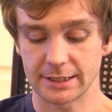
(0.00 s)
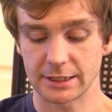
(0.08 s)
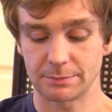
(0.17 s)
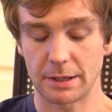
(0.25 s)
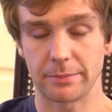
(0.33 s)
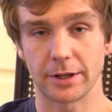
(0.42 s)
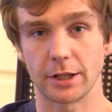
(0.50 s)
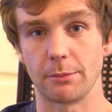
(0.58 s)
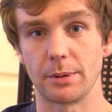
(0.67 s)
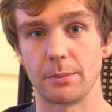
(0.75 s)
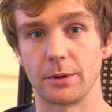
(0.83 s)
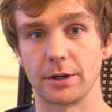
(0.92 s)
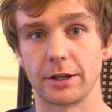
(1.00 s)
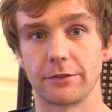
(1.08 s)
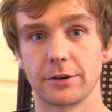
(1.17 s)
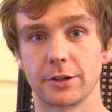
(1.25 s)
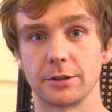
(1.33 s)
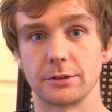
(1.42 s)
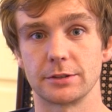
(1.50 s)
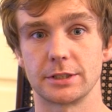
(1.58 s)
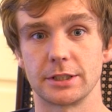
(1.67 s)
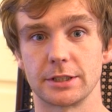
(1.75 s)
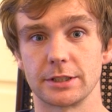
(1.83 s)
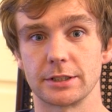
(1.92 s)
and it's maybe a little bit more difficult
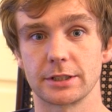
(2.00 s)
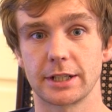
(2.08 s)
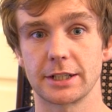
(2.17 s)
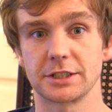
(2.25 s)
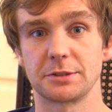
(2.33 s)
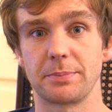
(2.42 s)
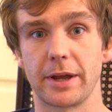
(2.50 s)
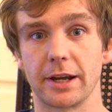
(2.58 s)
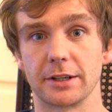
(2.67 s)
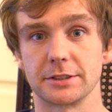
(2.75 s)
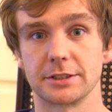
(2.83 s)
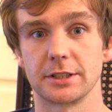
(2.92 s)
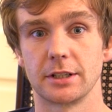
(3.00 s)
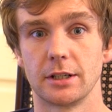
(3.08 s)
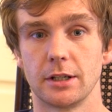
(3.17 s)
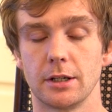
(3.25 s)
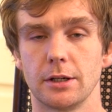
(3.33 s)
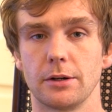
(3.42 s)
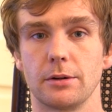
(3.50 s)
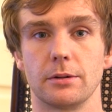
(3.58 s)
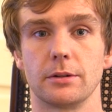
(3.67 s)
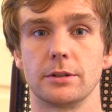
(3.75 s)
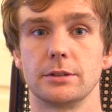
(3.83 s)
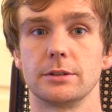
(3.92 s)
to get spares
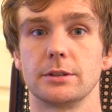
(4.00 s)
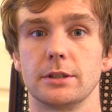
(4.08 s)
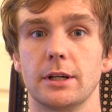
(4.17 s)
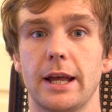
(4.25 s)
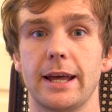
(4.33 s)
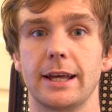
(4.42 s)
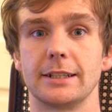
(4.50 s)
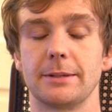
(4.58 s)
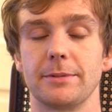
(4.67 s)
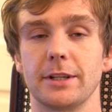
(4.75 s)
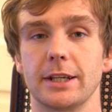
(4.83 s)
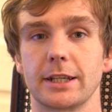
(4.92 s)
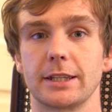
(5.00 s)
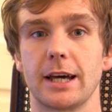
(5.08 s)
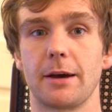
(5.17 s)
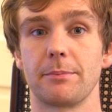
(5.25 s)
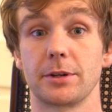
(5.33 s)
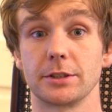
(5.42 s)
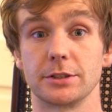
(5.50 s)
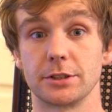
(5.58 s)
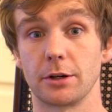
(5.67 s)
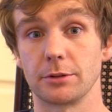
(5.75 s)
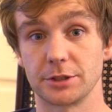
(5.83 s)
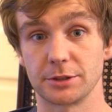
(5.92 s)
or something like that, because there's
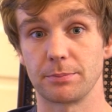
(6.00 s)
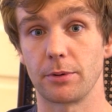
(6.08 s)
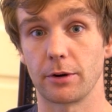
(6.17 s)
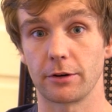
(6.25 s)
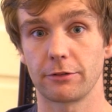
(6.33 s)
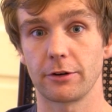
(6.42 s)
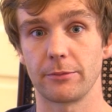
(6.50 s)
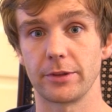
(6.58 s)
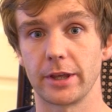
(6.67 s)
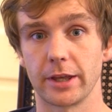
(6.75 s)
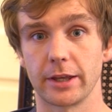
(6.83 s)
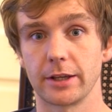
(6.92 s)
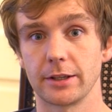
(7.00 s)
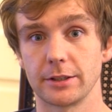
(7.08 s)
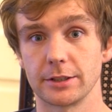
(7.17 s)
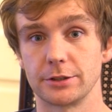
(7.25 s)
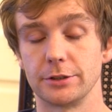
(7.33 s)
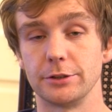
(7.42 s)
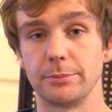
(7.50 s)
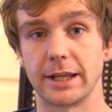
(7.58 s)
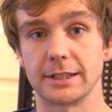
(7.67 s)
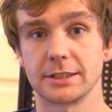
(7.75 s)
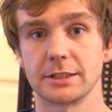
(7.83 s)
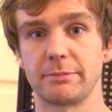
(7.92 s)
always support from the two
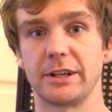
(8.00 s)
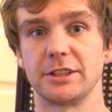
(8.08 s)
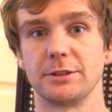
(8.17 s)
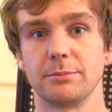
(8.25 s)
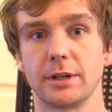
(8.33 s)
main suspension